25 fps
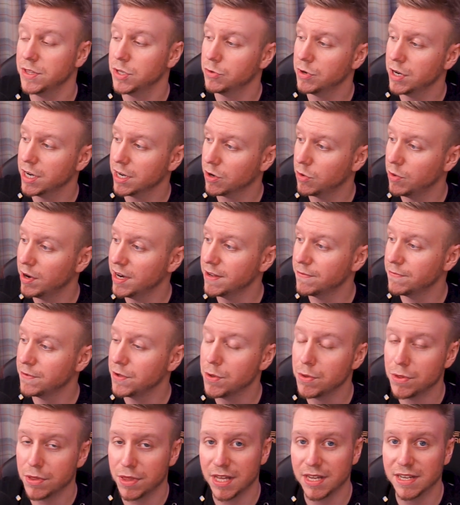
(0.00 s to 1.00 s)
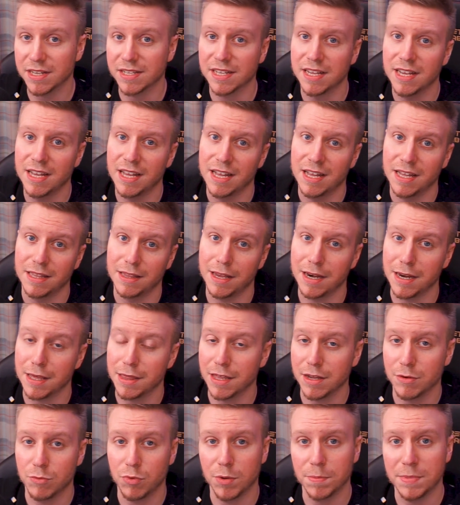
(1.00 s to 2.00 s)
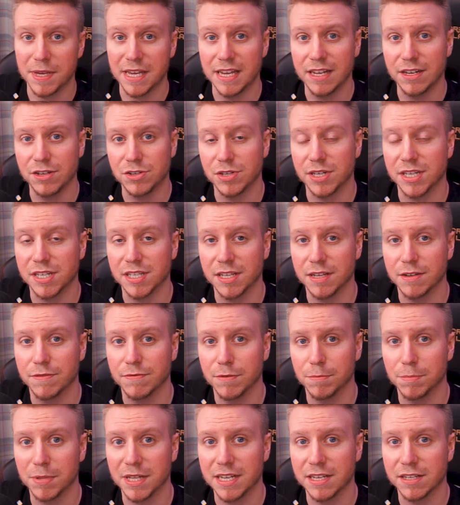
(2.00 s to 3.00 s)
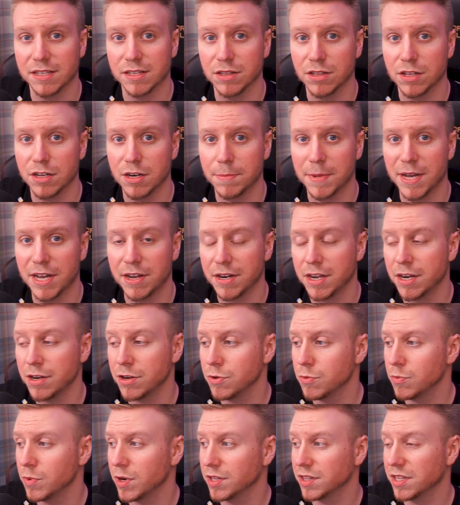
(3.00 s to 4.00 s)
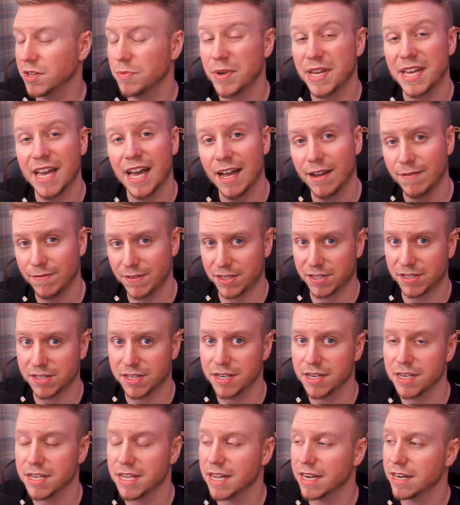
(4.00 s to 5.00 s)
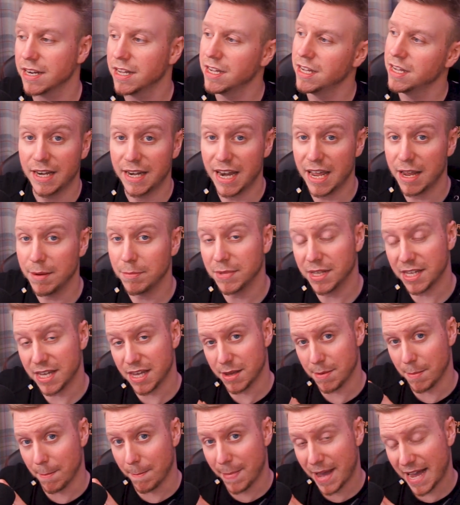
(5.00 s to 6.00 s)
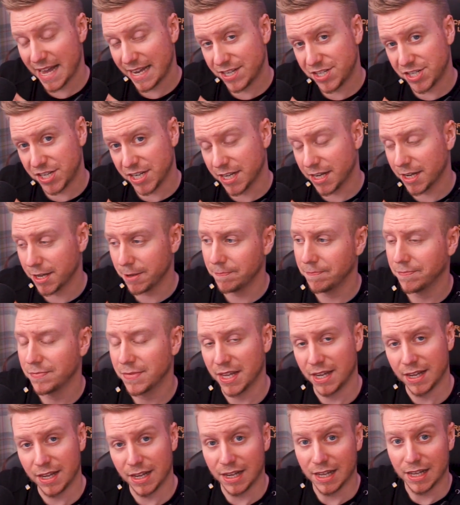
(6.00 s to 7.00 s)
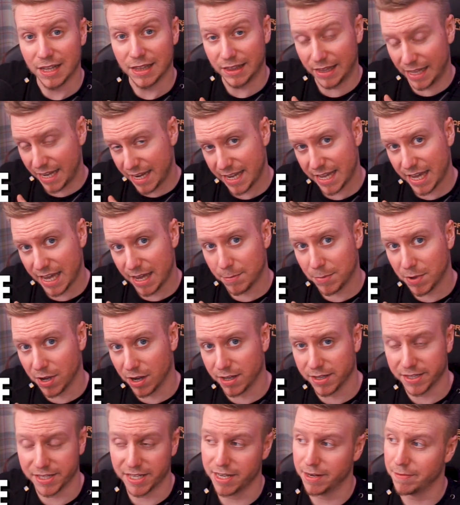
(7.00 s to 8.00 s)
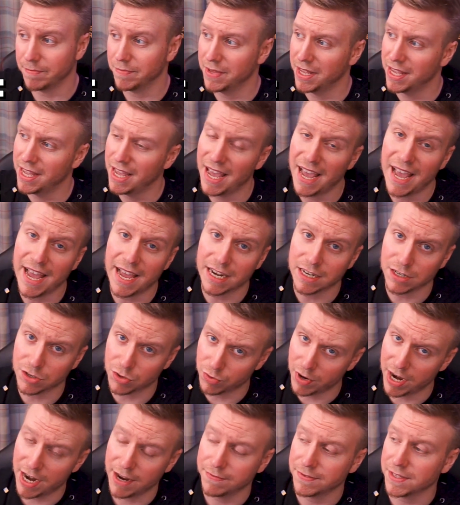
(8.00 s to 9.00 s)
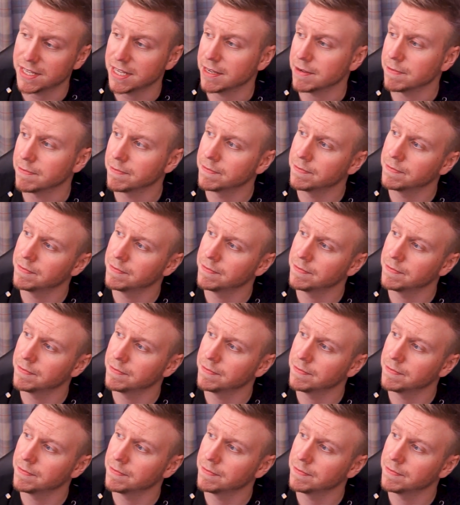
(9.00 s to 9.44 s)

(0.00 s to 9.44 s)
there are quite a few things that I think will be interesting for players to learn about in New World that we haven't seen yet, namely magic, late game content, and crafting.